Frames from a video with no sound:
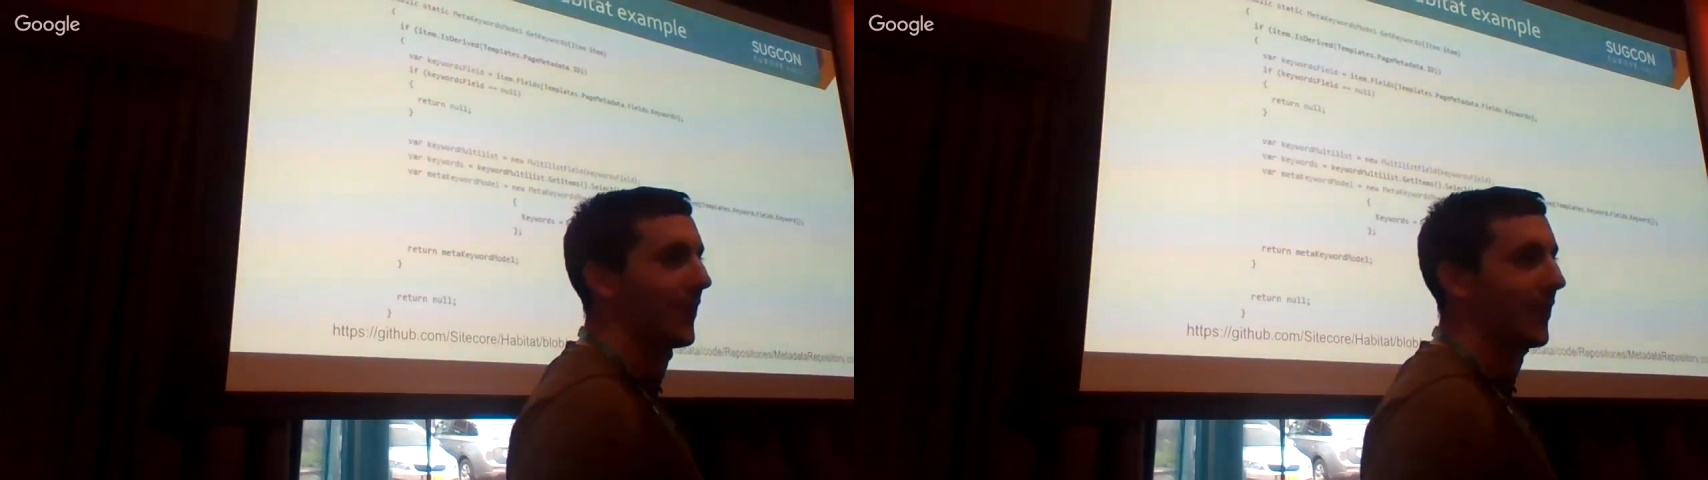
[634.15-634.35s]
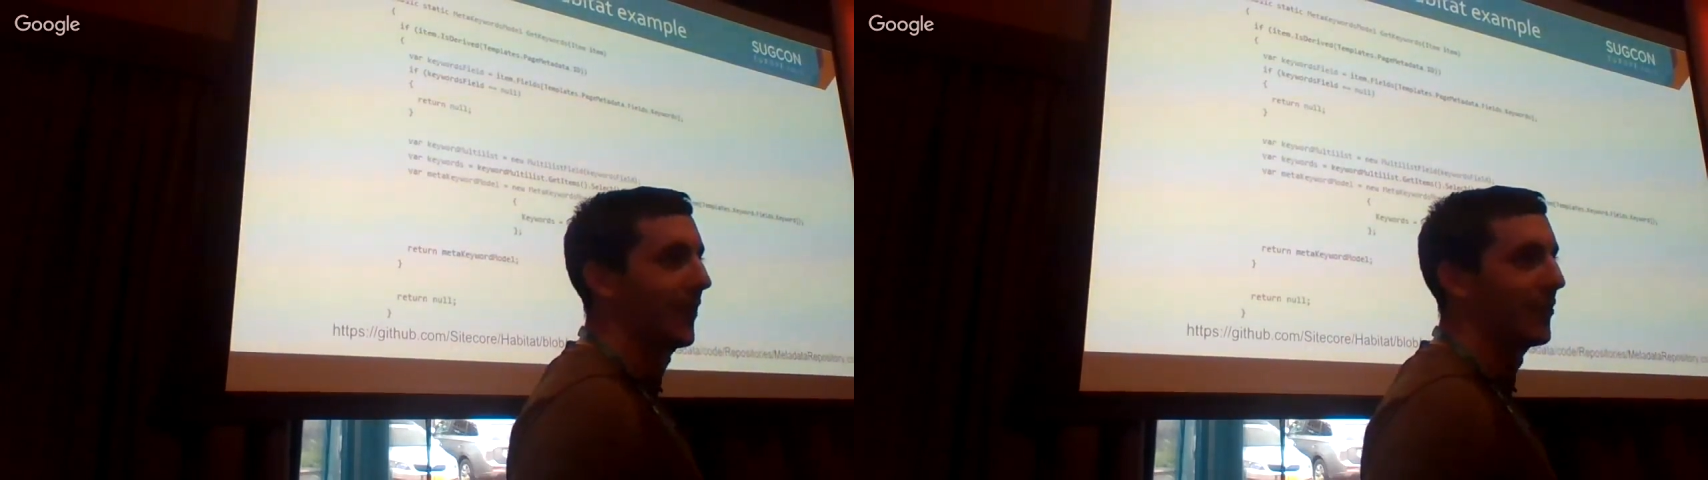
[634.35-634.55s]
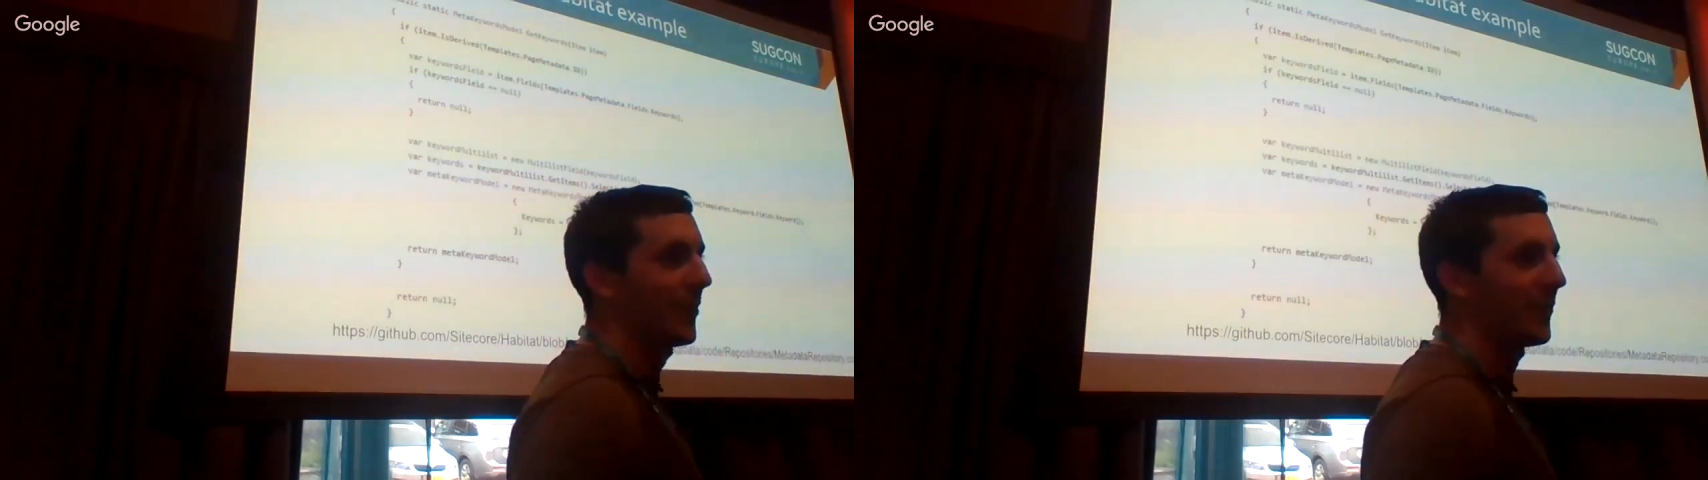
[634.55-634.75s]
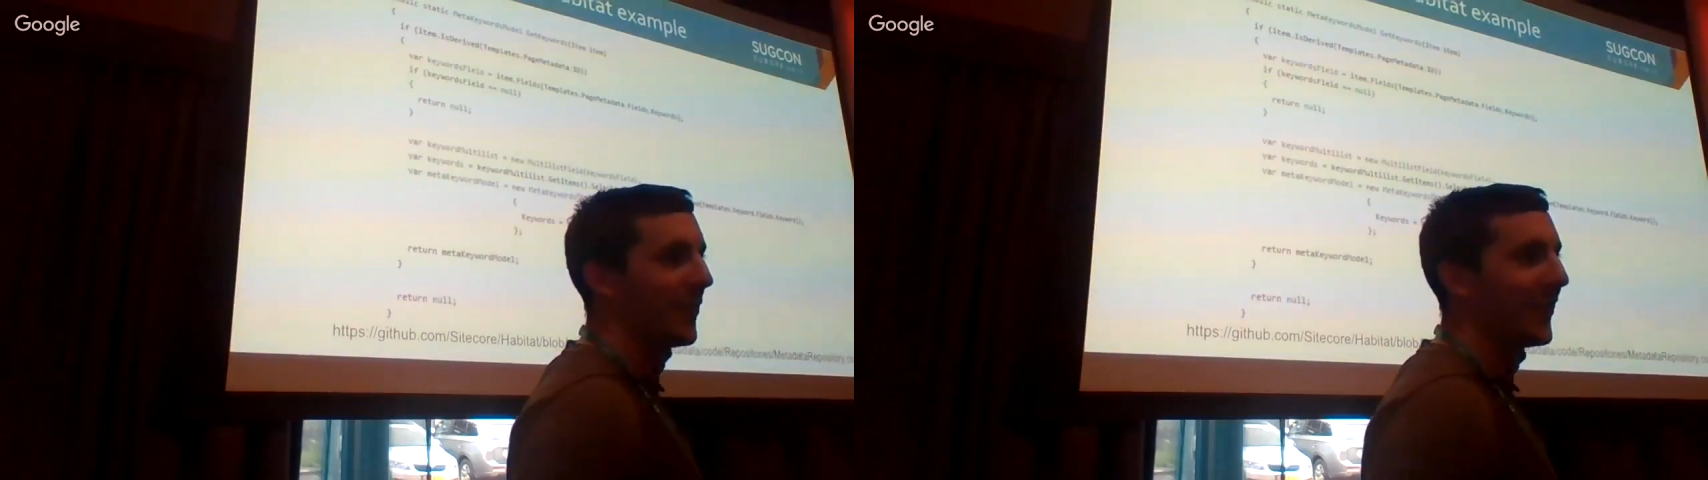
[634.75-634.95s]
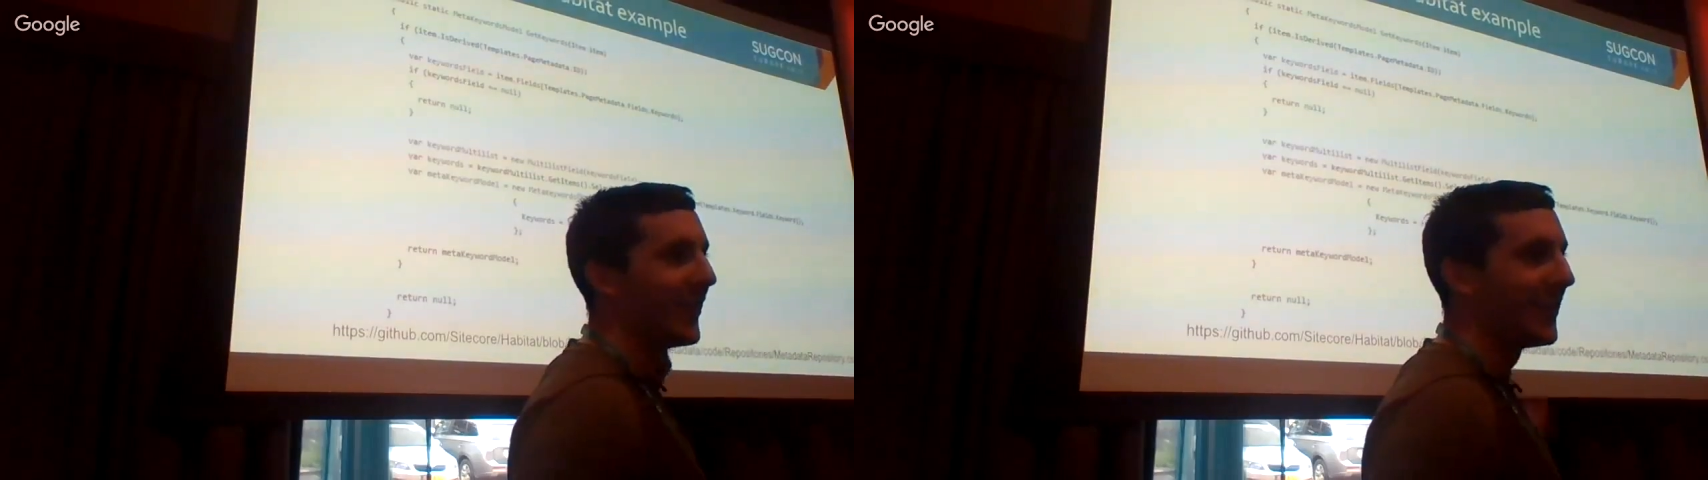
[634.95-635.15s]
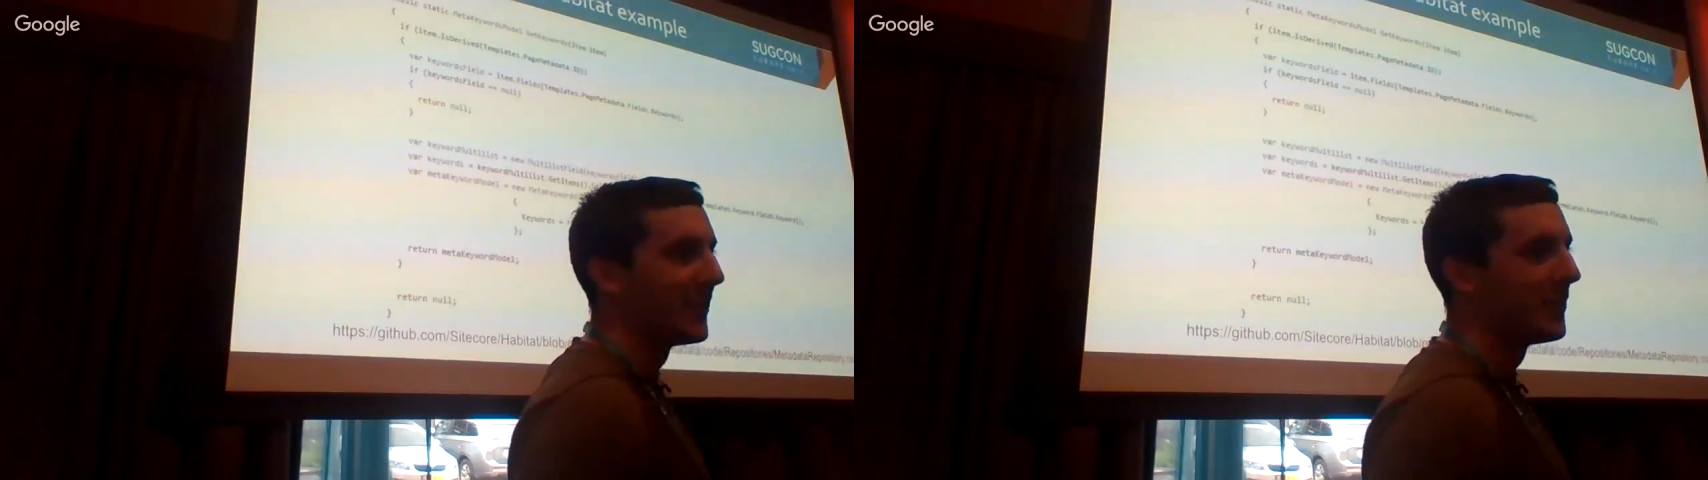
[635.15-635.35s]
I know some of you